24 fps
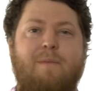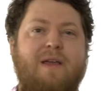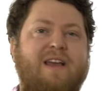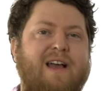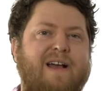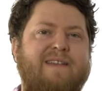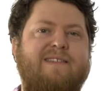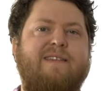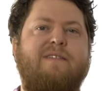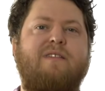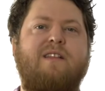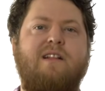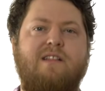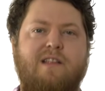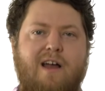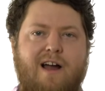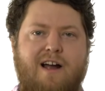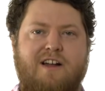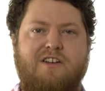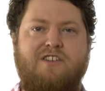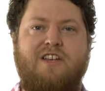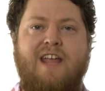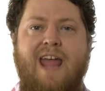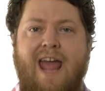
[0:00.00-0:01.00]
Because of the
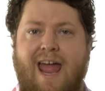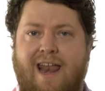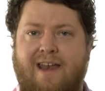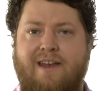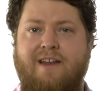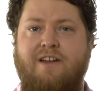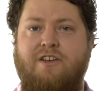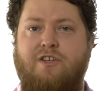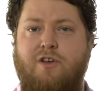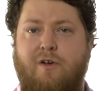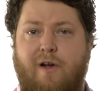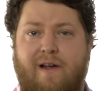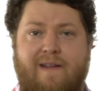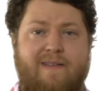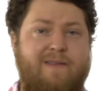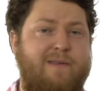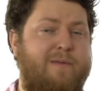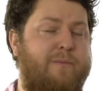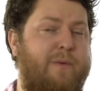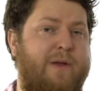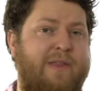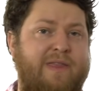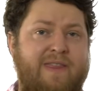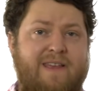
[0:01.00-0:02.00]
large candidate
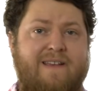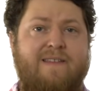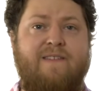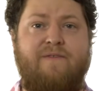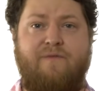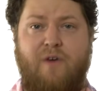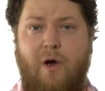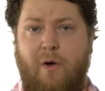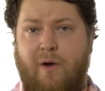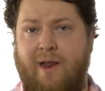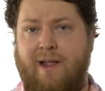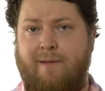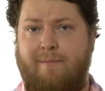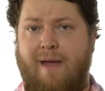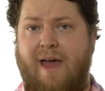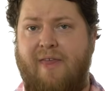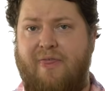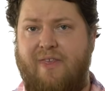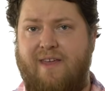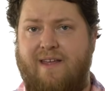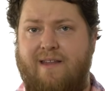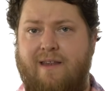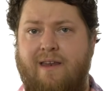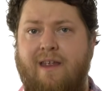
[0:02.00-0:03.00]
choice with this voting
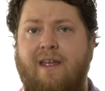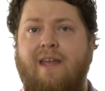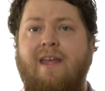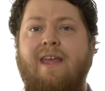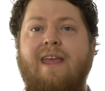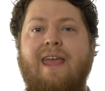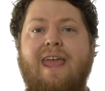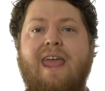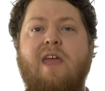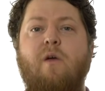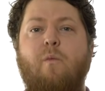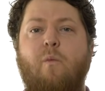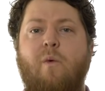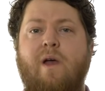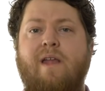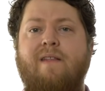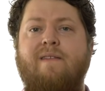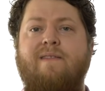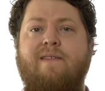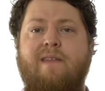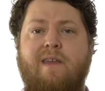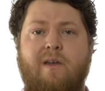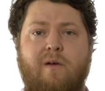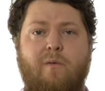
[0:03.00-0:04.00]
method, it
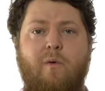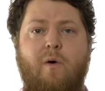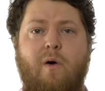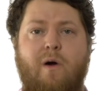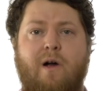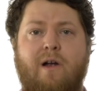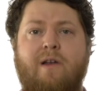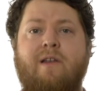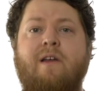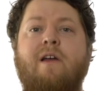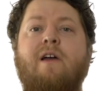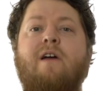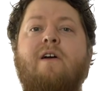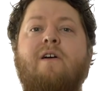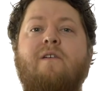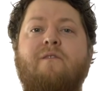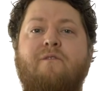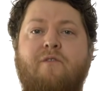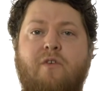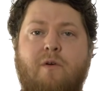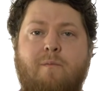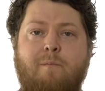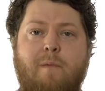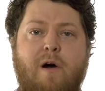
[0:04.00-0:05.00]
wins the award
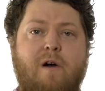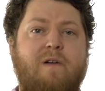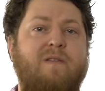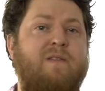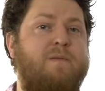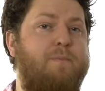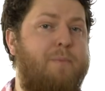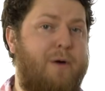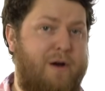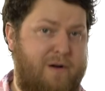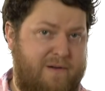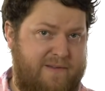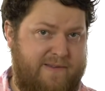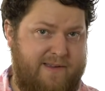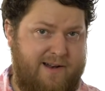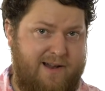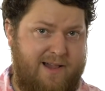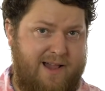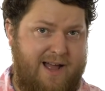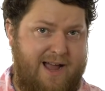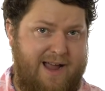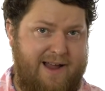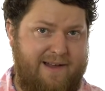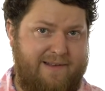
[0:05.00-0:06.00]
for most
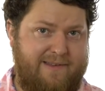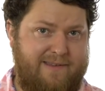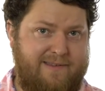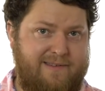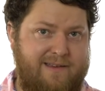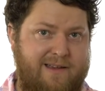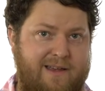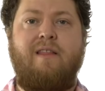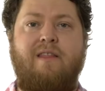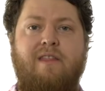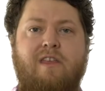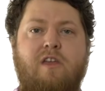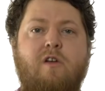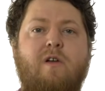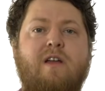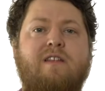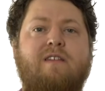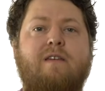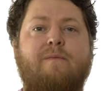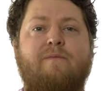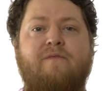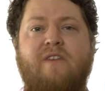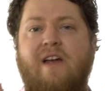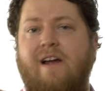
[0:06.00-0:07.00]
personalized. You
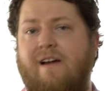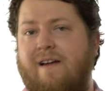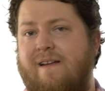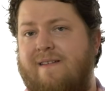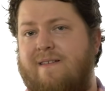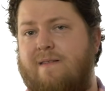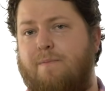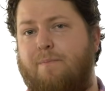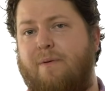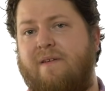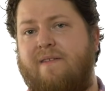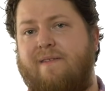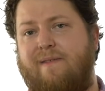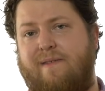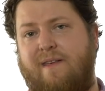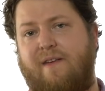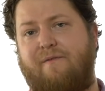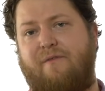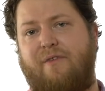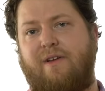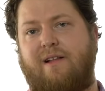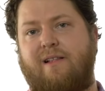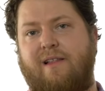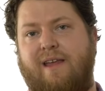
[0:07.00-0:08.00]
get to very
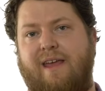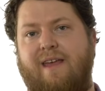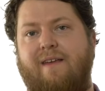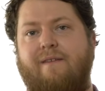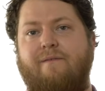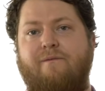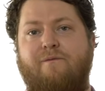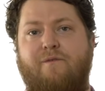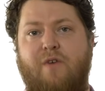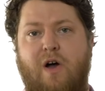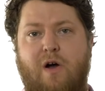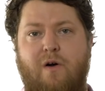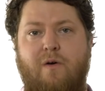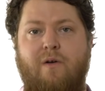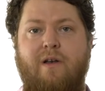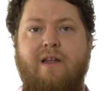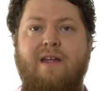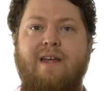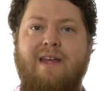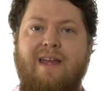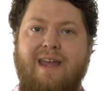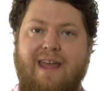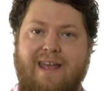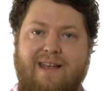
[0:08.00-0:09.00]
specifically vote
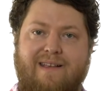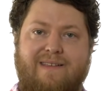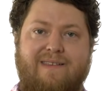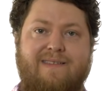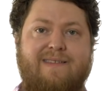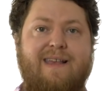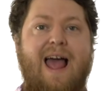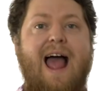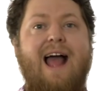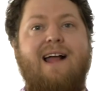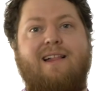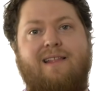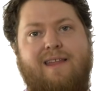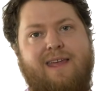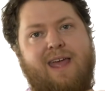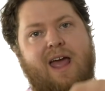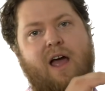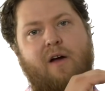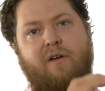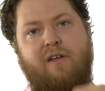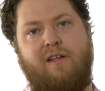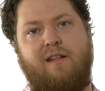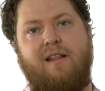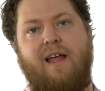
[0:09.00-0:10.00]
exactly
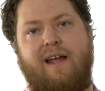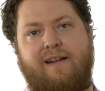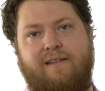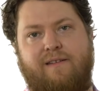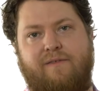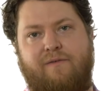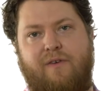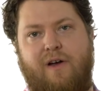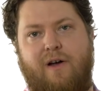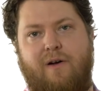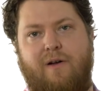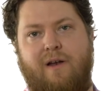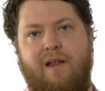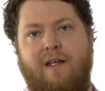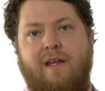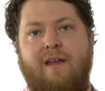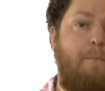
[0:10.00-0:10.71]
how you'd like to vote,